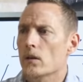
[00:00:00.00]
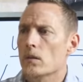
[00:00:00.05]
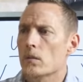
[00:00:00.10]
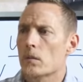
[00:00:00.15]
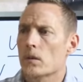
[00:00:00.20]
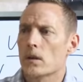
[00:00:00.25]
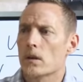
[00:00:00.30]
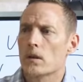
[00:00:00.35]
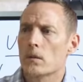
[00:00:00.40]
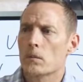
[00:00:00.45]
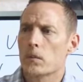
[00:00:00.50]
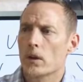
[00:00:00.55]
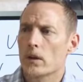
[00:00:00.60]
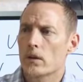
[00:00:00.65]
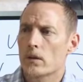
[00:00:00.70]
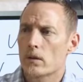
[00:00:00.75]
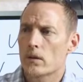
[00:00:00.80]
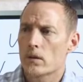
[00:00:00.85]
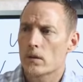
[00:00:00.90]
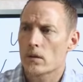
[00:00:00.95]
But a good
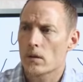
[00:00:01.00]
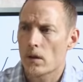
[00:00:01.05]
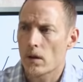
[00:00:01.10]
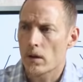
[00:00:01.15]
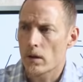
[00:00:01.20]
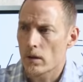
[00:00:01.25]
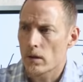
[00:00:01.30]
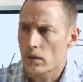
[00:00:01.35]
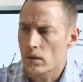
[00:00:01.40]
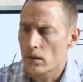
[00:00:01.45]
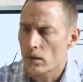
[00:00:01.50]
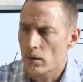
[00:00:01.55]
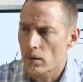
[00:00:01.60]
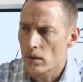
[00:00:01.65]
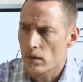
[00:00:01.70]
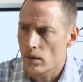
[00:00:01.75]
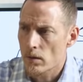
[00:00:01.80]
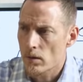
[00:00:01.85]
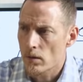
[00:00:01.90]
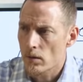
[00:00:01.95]
place to start is
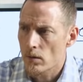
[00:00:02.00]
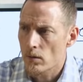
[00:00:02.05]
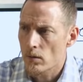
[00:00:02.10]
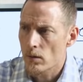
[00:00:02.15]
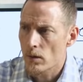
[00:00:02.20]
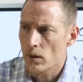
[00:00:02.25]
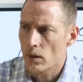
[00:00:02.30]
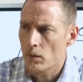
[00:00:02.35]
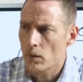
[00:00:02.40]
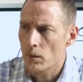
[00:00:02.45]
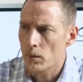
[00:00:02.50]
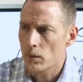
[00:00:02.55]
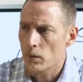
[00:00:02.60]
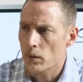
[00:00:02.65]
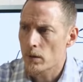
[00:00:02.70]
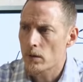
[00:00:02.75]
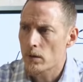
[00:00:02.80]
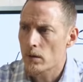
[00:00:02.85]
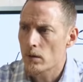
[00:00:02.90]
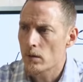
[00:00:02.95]
is two anywhere between
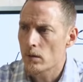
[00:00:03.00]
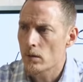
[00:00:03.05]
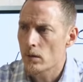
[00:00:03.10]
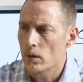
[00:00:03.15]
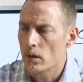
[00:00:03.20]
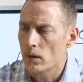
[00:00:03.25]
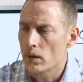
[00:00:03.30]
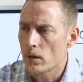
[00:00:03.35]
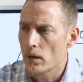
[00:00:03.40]
two and